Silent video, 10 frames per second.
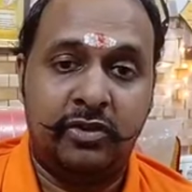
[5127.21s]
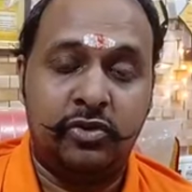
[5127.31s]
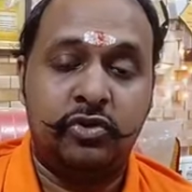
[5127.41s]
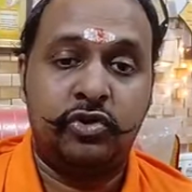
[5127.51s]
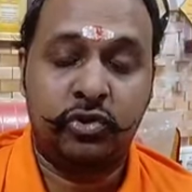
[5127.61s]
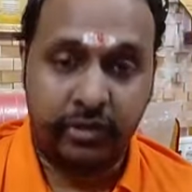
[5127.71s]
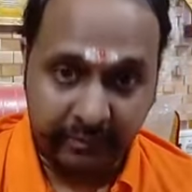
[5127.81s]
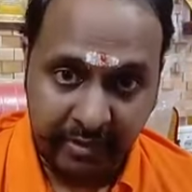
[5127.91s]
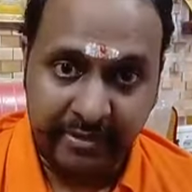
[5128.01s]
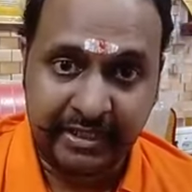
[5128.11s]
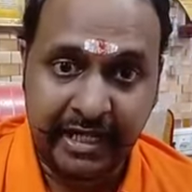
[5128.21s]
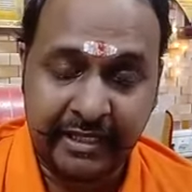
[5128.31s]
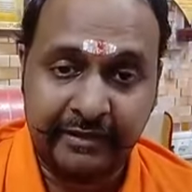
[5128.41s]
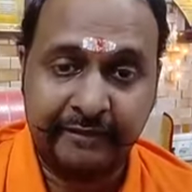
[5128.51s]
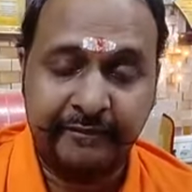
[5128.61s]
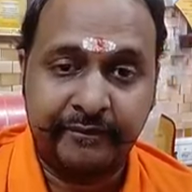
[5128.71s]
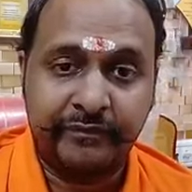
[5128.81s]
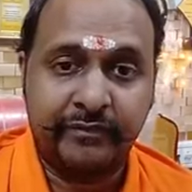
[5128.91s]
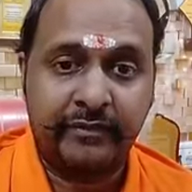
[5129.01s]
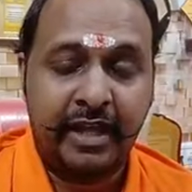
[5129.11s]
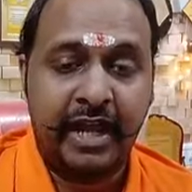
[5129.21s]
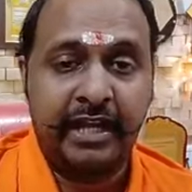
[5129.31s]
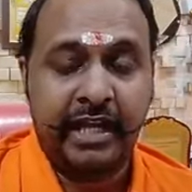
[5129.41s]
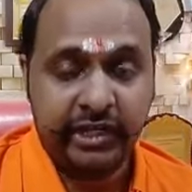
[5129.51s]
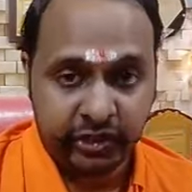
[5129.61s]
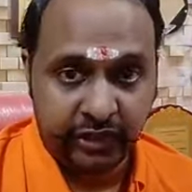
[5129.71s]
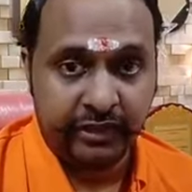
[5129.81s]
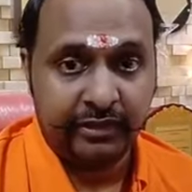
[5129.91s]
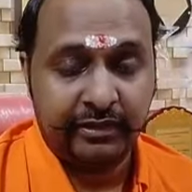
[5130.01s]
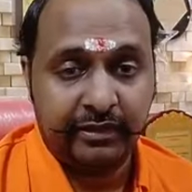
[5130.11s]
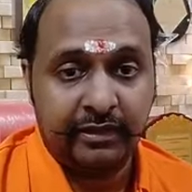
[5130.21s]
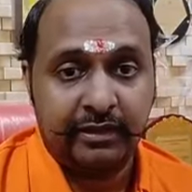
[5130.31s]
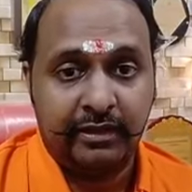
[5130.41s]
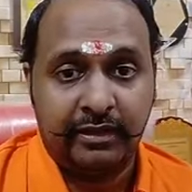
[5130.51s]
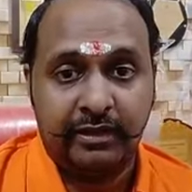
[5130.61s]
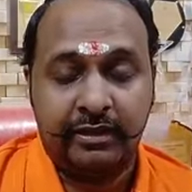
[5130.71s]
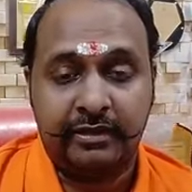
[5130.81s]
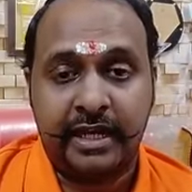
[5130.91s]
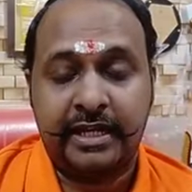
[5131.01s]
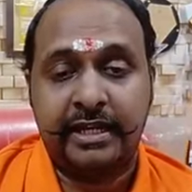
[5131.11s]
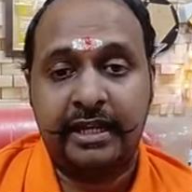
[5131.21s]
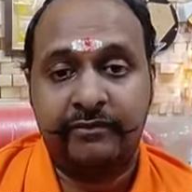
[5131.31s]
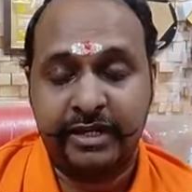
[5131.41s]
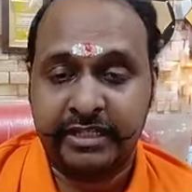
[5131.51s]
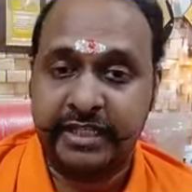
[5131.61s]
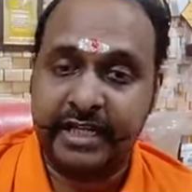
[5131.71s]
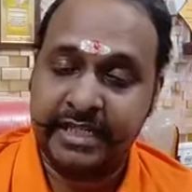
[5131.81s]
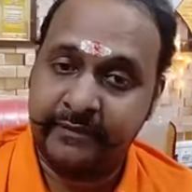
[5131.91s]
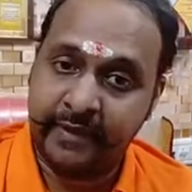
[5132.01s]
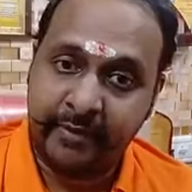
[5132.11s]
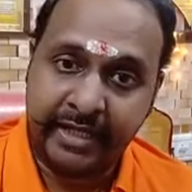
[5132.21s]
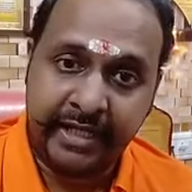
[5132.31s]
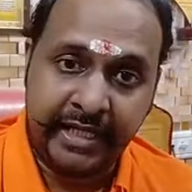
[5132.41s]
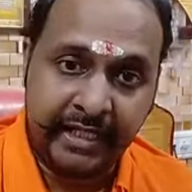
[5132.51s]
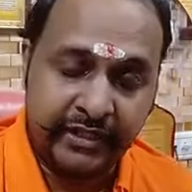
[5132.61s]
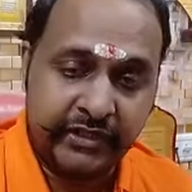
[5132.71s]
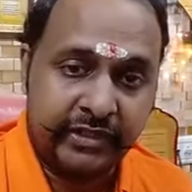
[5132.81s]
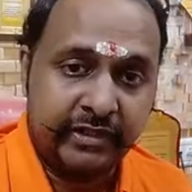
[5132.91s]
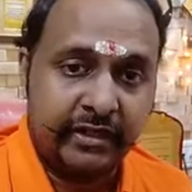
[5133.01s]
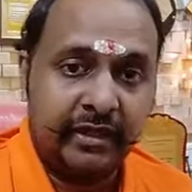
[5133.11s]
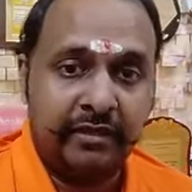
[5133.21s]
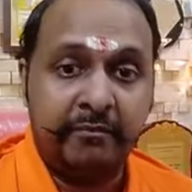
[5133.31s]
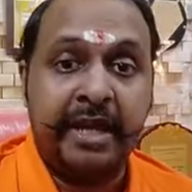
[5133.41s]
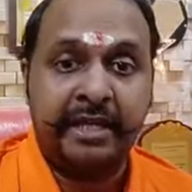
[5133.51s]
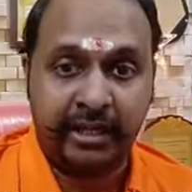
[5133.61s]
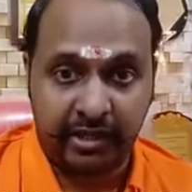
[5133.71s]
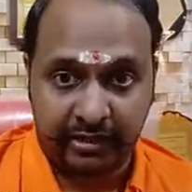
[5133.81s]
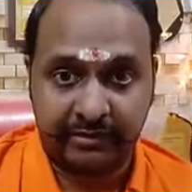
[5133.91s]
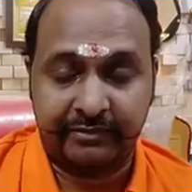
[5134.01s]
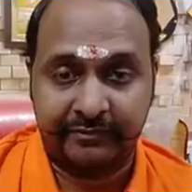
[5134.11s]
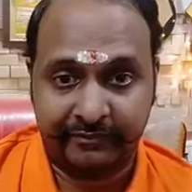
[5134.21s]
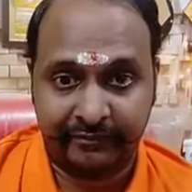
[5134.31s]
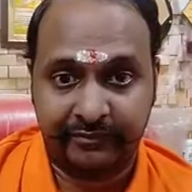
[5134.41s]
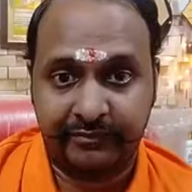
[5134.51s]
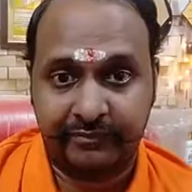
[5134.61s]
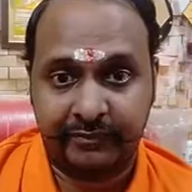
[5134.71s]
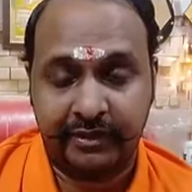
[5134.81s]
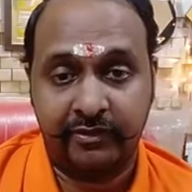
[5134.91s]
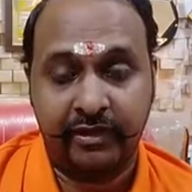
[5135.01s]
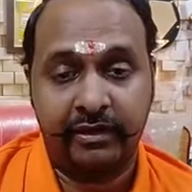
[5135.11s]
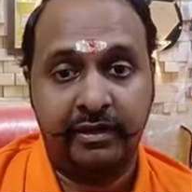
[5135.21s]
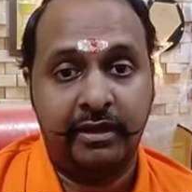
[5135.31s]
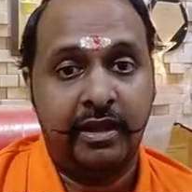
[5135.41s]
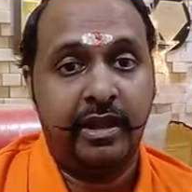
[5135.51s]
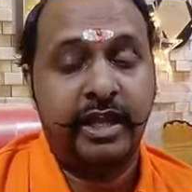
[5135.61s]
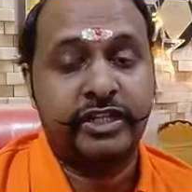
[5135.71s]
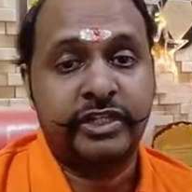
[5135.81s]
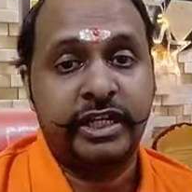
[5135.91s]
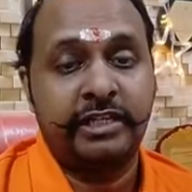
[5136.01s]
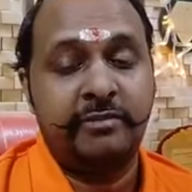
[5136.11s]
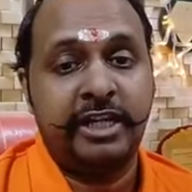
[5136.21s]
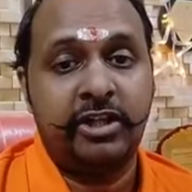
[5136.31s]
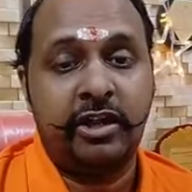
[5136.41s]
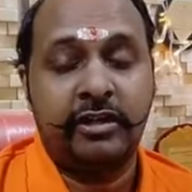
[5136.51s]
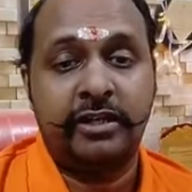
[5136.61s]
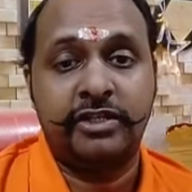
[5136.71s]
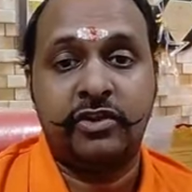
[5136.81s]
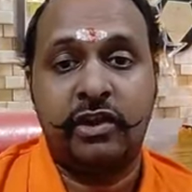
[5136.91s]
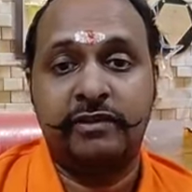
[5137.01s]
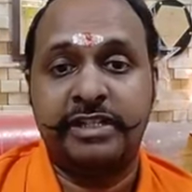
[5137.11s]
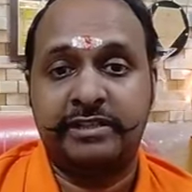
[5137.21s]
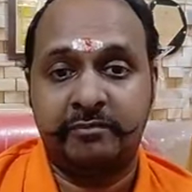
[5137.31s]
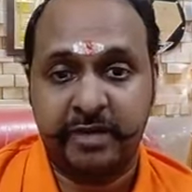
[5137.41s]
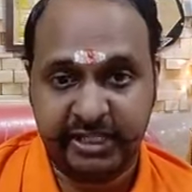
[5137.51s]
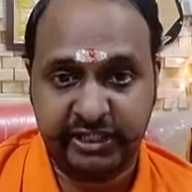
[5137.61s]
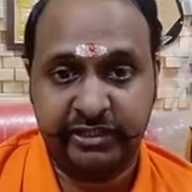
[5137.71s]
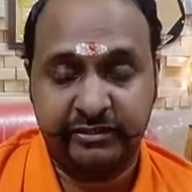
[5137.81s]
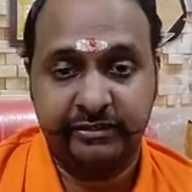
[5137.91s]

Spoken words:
So remember that and ensure that at every stage everybody needs a mentor. Okay? A strict mentor is always the best,